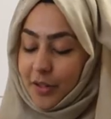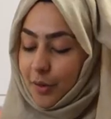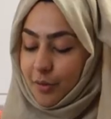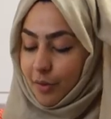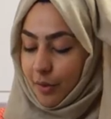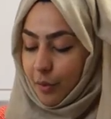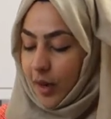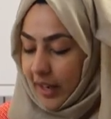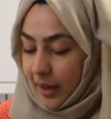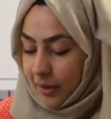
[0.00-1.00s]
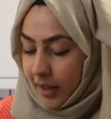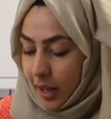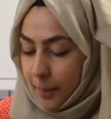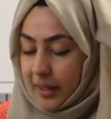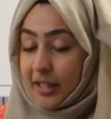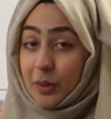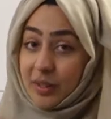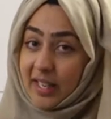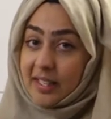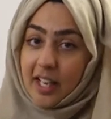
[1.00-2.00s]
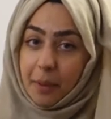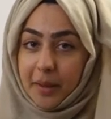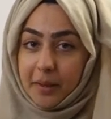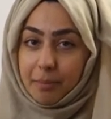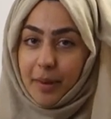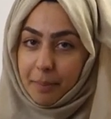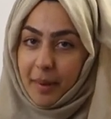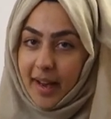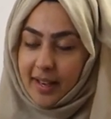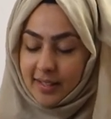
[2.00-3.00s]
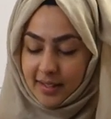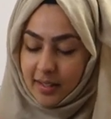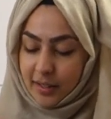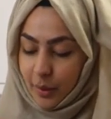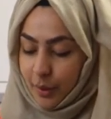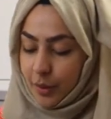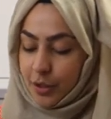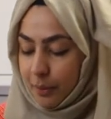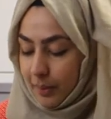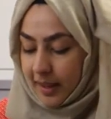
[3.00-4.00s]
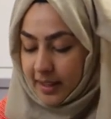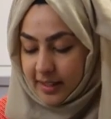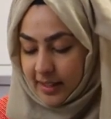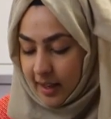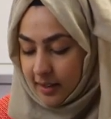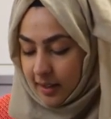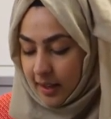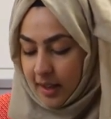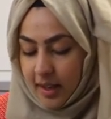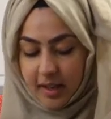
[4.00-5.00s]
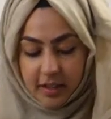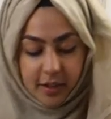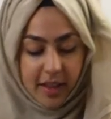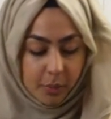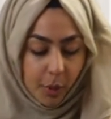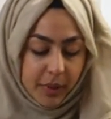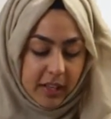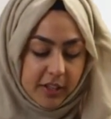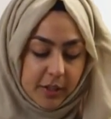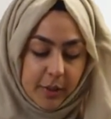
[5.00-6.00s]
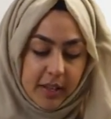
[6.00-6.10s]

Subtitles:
and you've run out. But they do tend to come in big packs, so shouldn't be a concern. So then what we're going to do